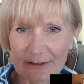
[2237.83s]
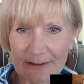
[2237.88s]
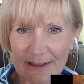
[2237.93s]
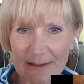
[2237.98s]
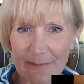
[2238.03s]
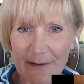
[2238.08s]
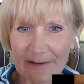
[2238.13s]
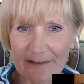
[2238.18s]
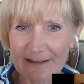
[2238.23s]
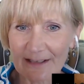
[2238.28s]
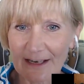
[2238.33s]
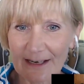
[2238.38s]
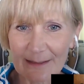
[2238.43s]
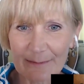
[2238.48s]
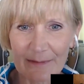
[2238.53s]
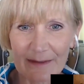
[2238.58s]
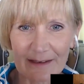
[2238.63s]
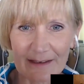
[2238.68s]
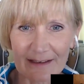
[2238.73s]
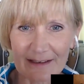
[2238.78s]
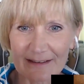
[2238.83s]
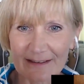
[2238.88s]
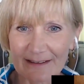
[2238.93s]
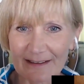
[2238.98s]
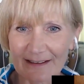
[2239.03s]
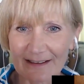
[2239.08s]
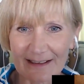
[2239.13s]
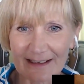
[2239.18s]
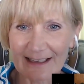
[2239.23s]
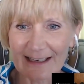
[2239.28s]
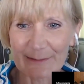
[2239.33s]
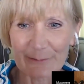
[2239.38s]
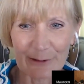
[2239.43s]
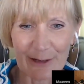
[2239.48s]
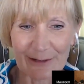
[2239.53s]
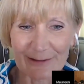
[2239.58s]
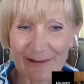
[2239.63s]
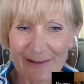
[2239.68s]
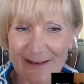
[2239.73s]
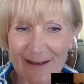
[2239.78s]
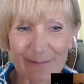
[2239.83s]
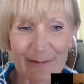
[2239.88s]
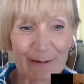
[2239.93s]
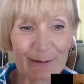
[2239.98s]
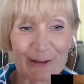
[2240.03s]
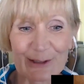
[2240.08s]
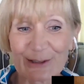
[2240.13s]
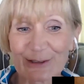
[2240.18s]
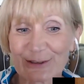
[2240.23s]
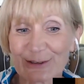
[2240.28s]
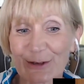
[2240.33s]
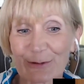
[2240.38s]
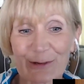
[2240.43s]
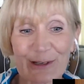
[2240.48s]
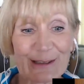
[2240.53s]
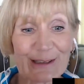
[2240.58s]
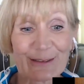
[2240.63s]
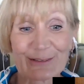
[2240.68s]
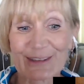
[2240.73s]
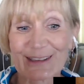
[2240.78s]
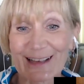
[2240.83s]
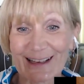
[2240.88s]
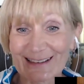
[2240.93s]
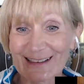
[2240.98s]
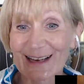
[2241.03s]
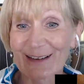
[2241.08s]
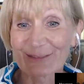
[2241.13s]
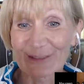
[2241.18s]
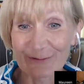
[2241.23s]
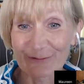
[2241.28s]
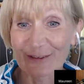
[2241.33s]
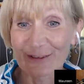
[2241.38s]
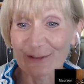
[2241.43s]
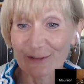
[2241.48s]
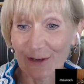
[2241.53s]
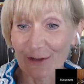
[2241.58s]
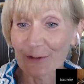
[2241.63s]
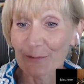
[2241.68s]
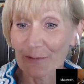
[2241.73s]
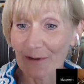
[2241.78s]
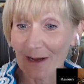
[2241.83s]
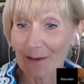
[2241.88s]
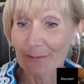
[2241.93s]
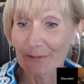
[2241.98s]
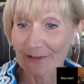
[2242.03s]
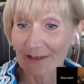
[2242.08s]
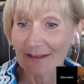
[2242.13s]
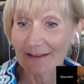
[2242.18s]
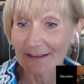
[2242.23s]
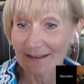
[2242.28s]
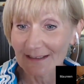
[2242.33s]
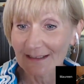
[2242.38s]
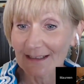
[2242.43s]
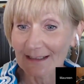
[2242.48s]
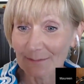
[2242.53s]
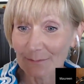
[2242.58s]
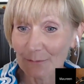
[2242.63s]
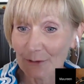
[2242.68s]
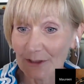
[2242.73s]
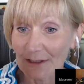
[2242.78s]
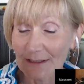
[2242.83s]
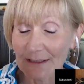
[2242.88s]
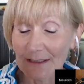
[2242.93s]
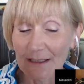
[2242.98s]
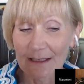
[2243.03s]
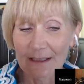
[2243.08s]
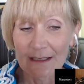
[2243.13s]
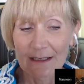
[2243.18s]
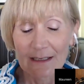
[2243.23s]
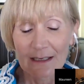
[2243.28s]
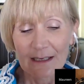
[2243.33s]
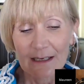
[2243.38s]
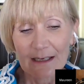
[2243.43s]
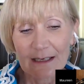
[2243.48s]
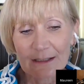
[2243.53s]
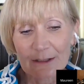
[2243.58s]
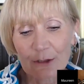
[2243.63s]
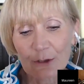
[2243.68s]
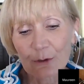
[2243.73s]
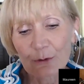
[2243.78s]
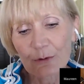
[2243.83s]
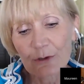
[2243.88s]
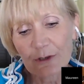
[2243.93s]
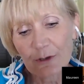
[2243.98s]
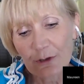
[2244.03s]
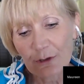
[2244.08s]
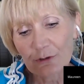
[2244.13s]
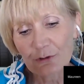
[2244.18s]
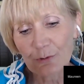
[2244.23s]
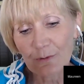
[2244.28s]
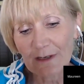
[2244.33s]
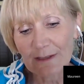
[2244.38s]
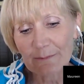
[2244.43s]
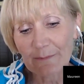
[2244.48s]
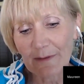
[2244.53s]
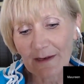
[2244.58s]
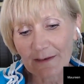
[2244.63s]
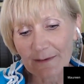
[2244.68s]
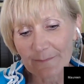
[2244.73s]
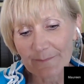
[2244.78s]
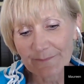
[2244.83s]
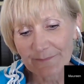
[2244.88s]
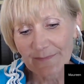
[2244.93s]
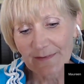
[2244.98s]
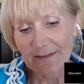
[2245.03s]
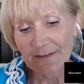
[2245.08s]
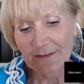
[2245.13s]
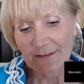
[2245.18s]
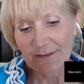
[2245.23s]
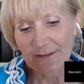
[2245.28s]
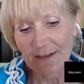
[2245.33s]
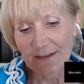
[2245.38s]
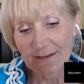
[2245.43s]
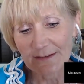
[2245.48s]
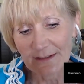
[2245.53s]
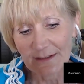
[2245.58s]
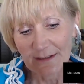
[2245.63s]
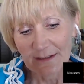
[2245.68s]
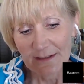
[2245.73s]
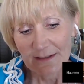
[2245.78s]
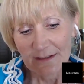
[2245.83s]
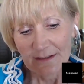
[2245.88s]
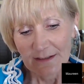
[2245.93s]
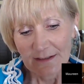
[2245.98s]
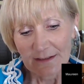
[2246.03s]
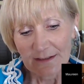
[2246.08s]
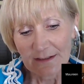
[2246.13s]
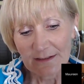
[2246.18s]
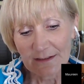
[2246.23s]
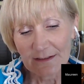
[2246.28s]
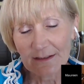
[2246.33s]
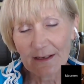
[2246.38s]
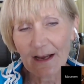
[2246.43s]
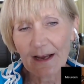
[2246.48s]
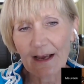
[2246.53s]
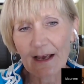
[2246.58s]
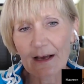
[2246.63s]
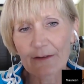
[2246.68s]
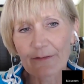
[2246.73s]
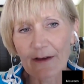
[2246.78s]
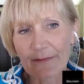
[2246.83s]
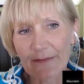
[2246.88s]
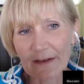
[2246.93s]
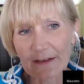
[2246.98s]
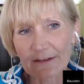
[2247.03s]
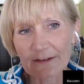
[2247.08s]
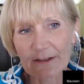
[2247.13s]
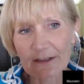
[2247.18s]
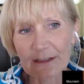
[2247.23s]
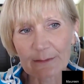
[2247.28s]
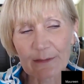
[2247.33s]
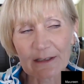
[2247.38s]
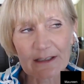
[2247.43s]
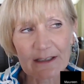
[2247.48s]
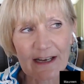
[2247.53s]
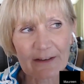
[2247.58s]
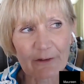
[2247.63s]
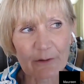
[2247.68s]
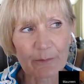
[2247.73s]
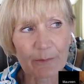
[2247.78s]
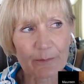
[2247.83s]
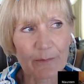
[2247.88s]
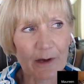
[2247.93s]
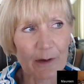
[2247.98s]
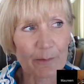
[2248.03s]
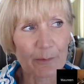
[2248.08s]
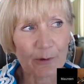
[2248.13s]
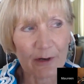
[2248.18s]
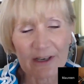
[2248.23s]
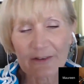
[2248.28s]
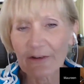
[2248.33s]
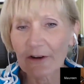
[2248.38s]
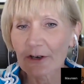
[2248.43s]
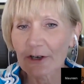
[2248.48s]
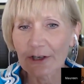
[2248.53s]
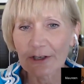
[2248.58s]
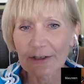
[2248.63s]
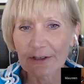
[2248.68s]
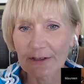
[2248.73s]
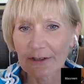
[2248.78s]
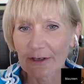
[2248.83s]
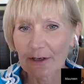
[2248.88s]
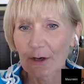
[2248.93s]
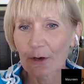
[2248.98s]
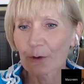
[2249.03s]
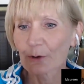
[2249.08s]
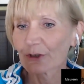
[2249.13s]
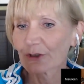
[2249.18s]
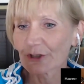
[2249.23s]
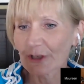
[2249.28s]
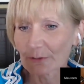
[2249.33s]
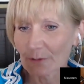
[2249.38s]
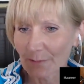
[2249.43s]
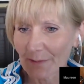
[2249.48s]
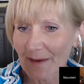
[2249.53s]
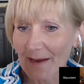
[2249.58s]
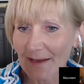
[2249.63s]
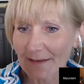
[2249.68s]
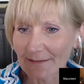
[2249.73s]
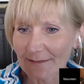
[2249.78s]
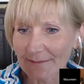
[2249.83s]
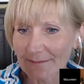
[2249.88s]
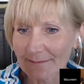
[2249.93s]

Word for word: And by the time they, that it came around to them, they were just so relieved not to have to fix all the problems on the team, right? And, you know, Coach Weinbach said he didn't have on that team, he didn't have a, a Braveheart or a General Patton.